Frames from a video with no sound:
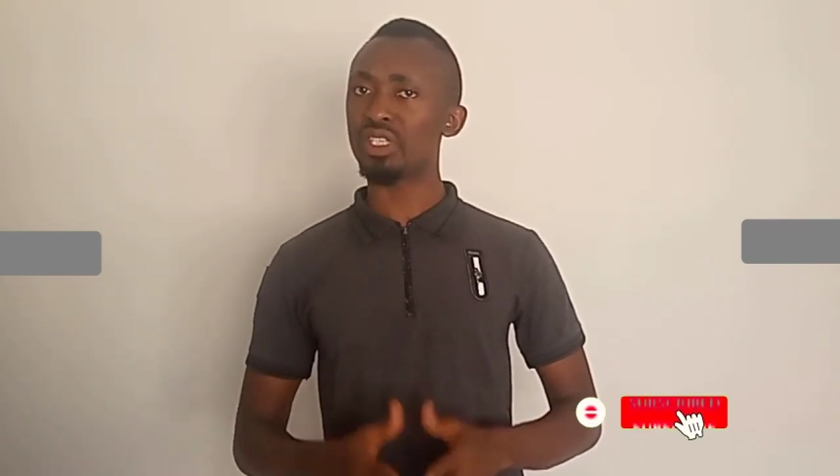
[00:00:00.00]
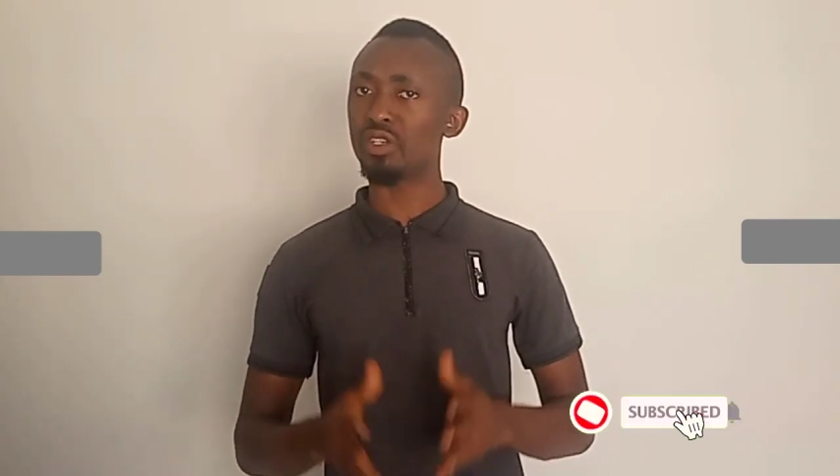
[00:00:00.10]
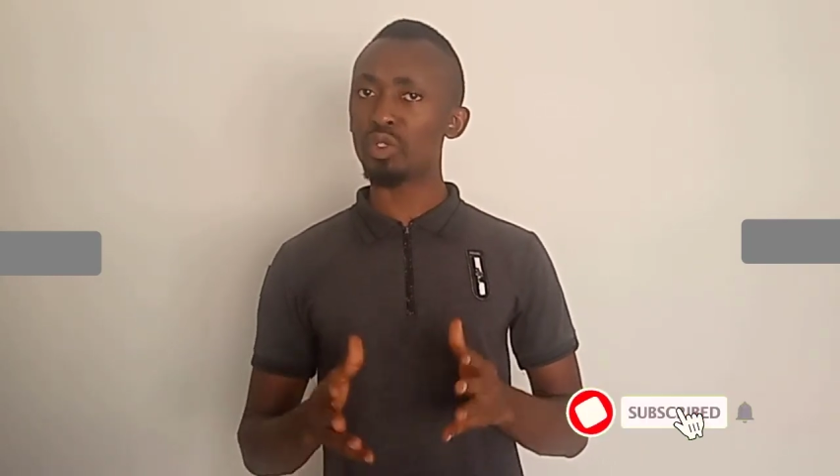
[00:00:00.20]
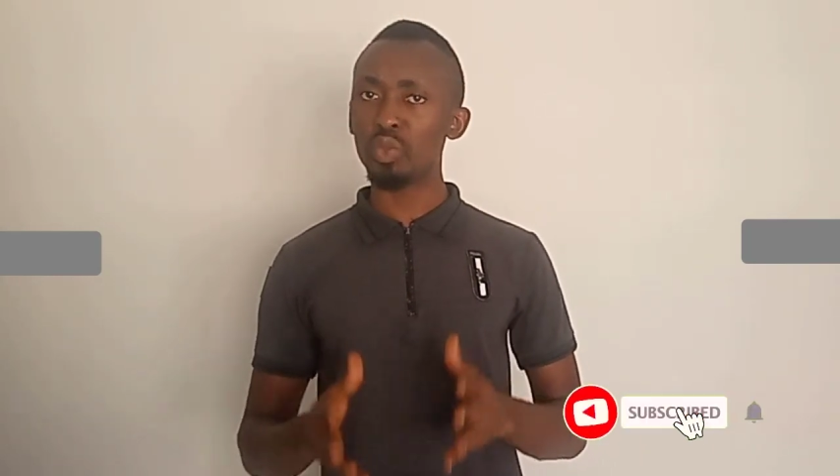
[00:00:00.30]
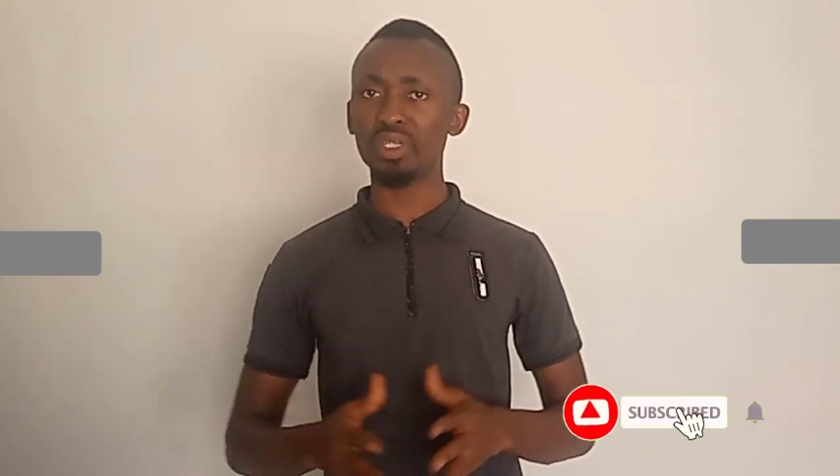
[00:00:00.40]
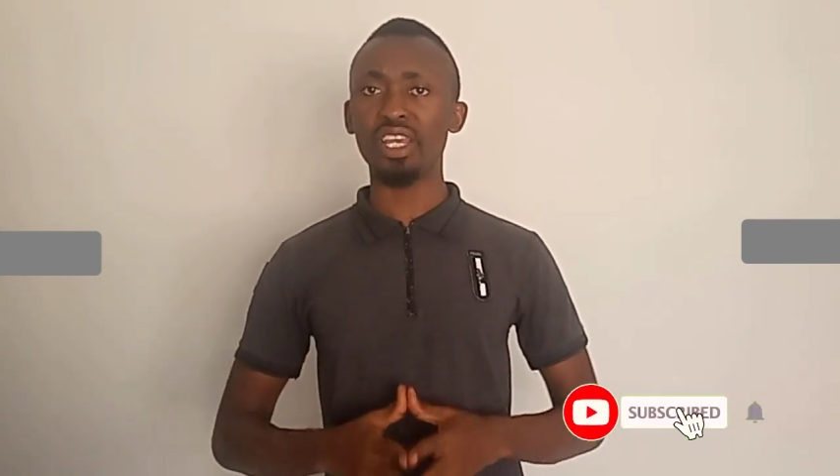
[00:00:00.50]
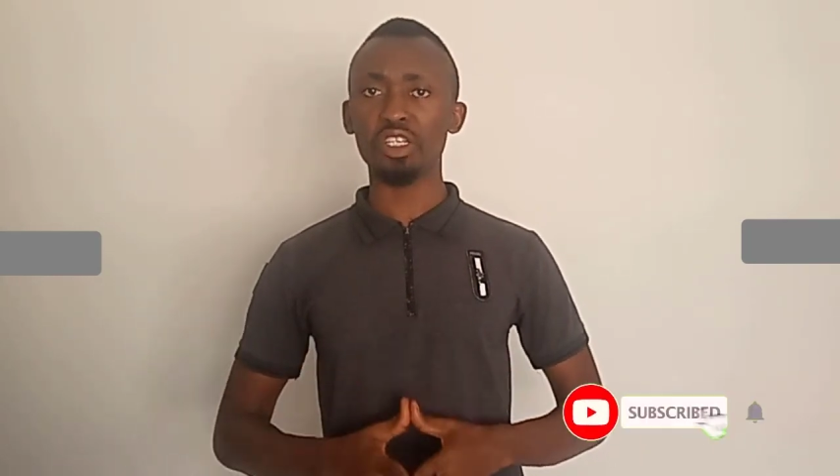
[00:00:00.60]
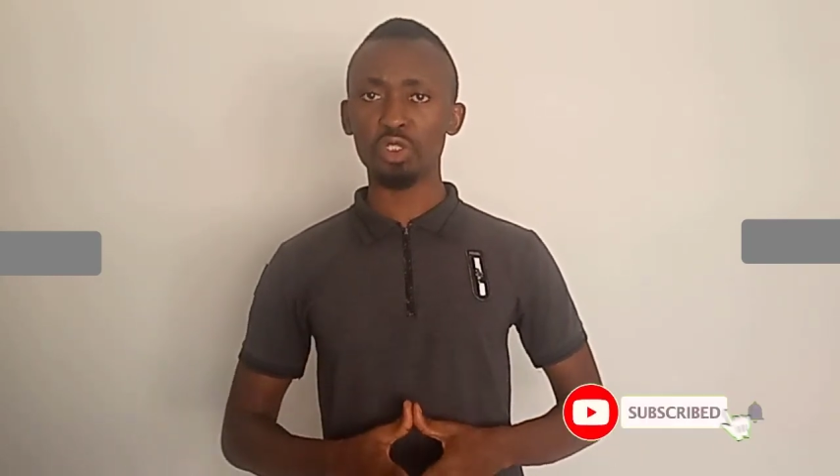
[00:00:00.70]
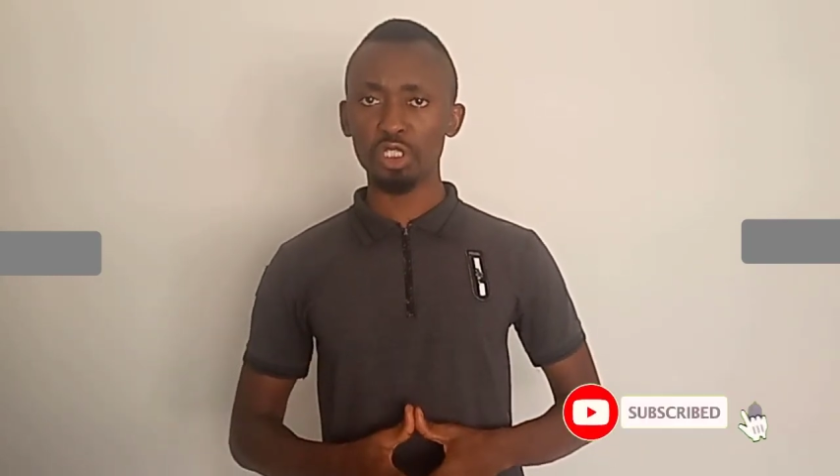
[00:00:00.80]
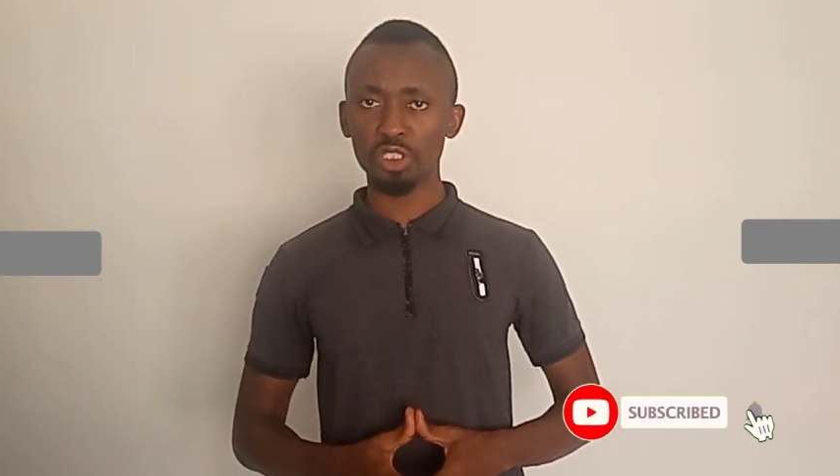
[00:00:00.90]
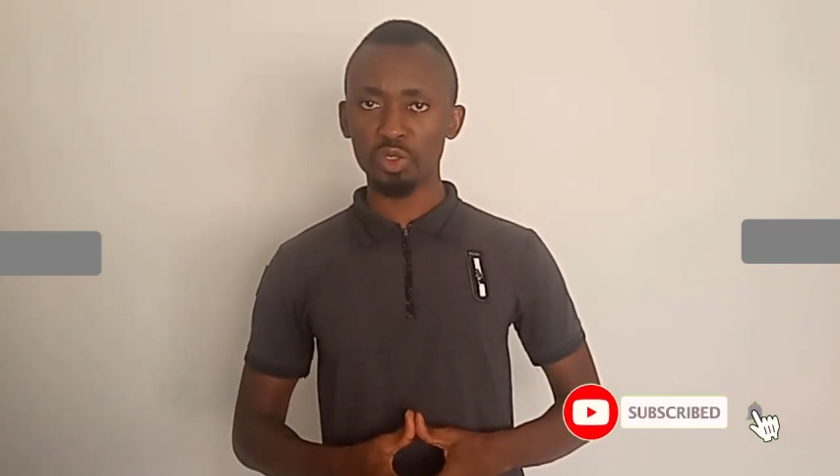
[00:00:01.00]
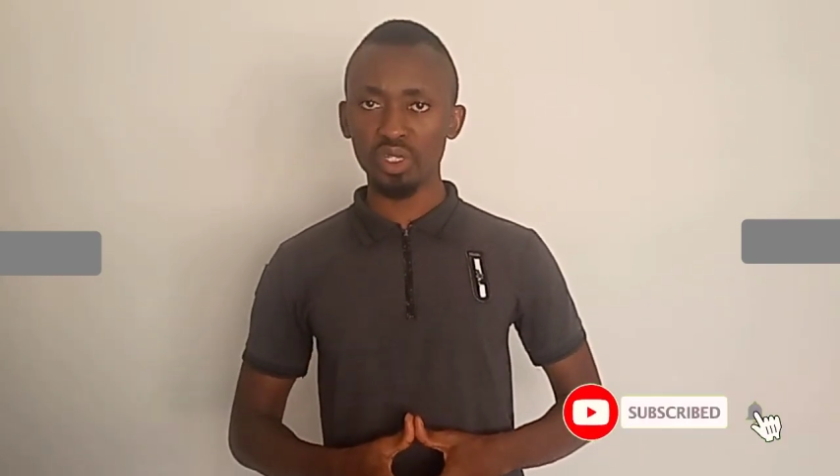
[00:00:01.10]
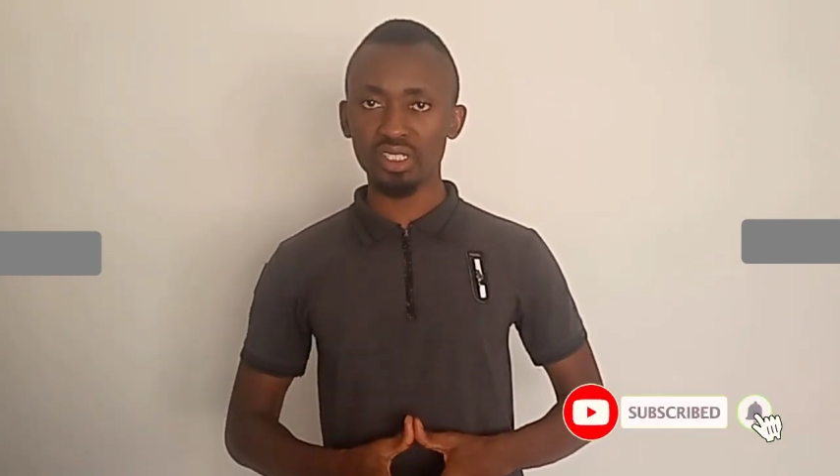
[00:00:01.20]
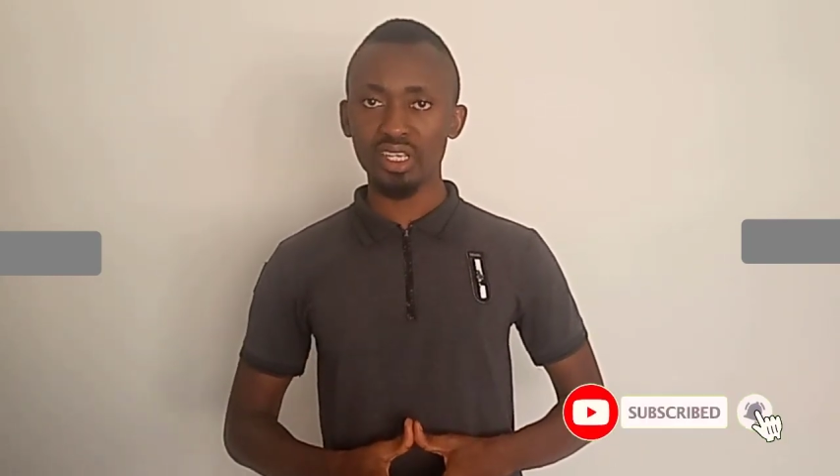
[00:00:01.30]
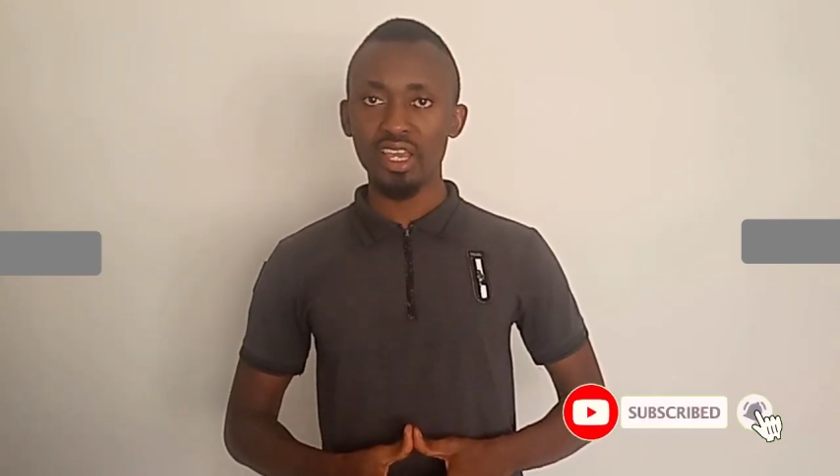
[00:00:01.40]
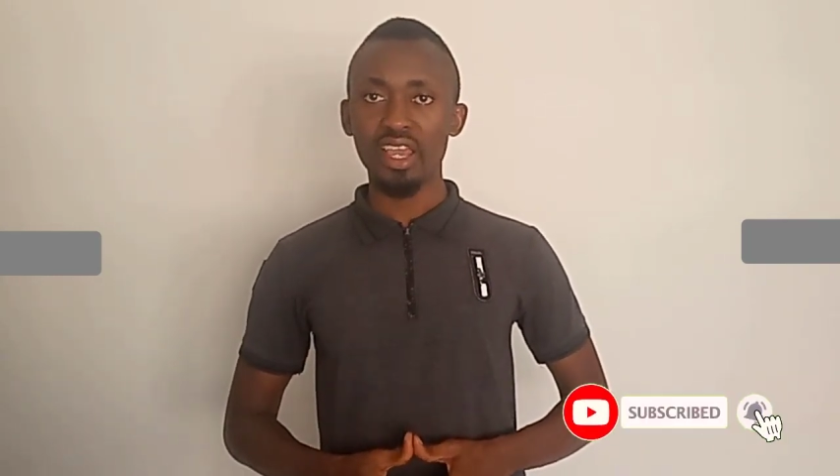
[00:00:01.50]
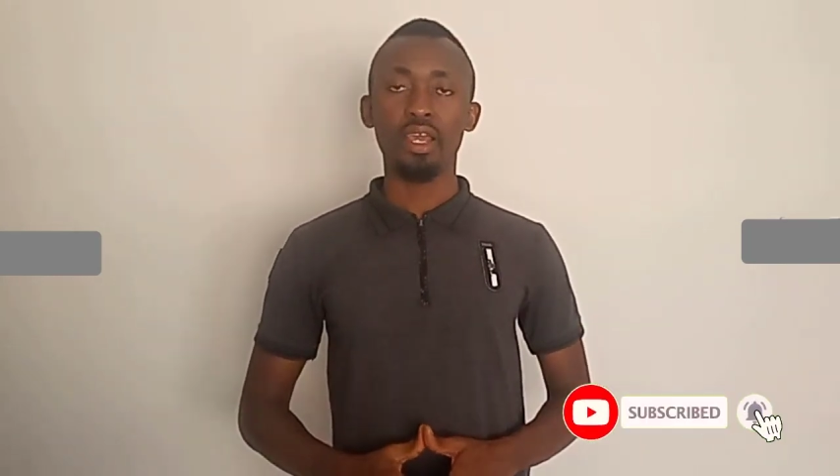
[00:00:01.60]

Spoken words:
with a good exchange rate.